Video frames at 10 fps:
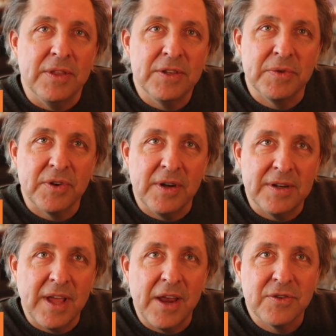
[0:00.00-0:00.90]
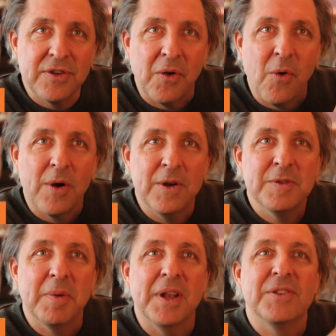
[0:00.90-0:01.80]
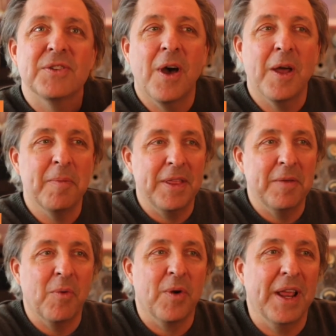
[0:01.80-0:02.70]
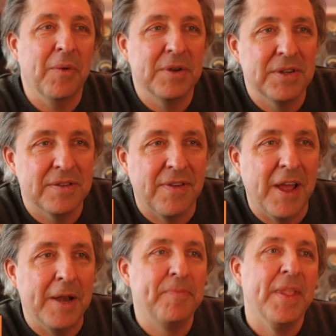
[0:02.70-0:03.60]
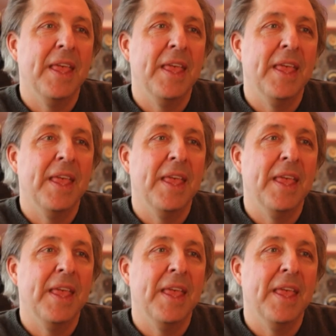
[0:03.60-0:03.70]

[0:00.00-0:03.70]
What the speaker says: These ones are going to dye your tongue orange, but it's gone by the morning, which is fine.